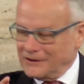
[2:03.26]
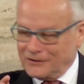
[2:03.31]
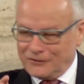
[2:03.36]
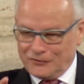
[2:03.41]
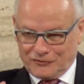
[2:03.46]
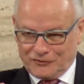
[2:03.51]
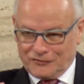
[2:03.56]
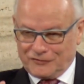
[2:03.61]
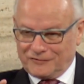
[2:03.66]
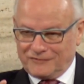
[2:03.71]

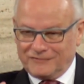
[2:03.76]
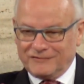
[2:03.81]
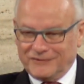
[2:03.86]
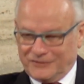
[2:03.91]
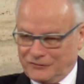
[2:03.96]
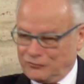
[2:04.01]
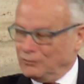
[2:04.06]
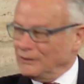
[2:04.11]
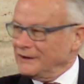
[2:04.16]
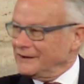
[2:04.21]
because
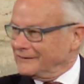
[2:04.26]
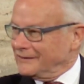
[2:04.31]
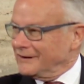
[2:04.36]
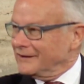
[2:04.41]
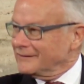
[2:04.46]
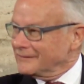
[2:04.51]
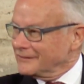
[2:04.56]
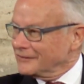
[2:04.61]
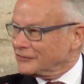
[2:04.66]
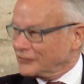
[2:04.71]
it's winter
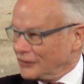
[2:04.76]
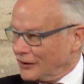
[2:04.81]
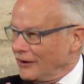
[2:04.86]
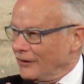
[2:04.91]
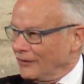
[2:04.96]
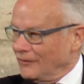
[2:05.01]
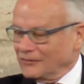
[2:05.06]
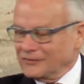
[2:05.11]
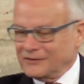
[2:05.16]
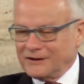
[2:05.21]
and it's
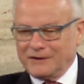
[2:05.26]
cold.